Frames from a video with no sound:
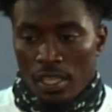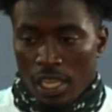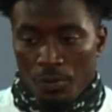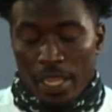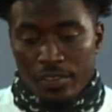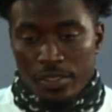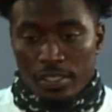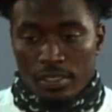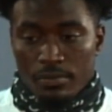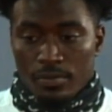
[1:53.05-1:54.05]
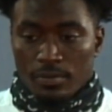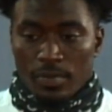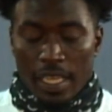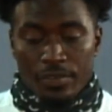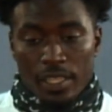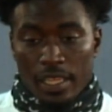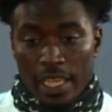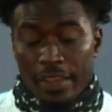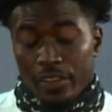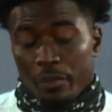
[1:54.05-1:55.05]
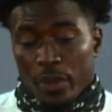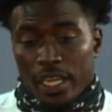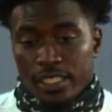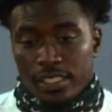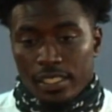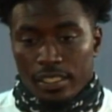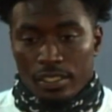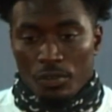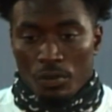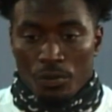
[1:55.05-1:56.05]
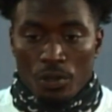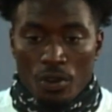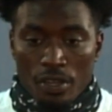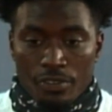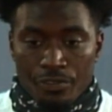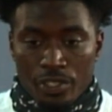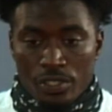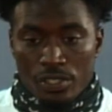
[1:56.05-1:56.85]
and we have to have that mindset, you know, when we go out on the field.